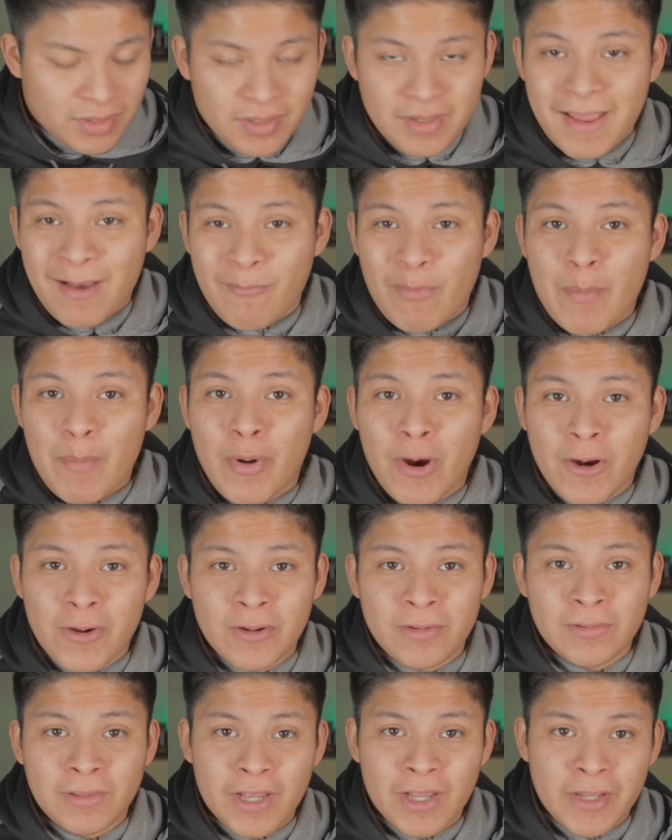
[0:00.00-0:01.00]
Now, my
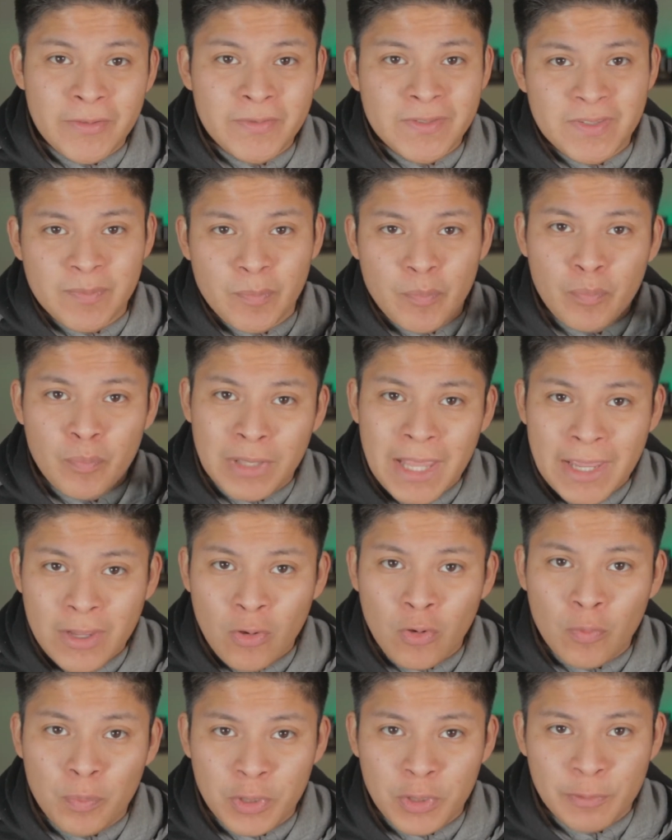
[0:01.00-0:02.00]
partner loves Black
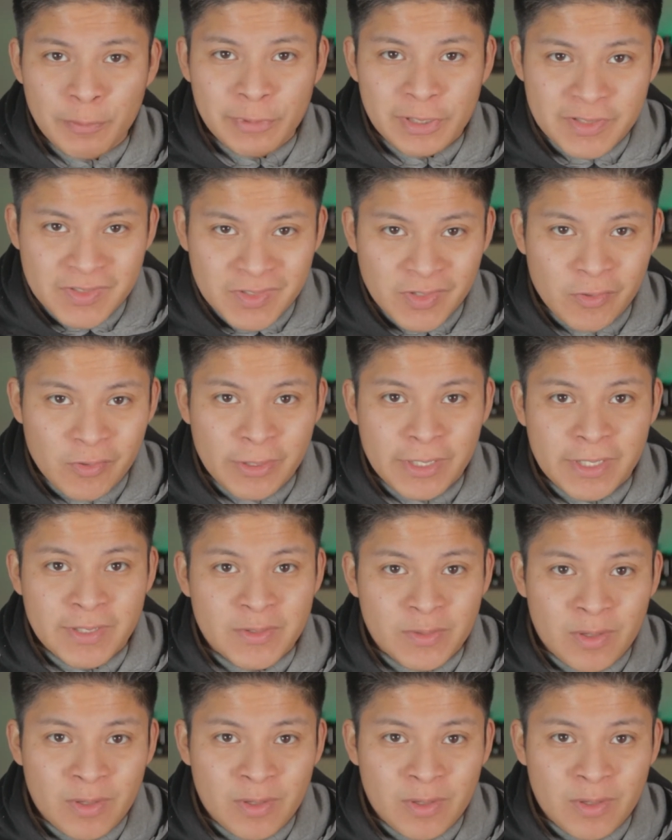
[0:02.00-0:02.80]
Opium Melissa Green,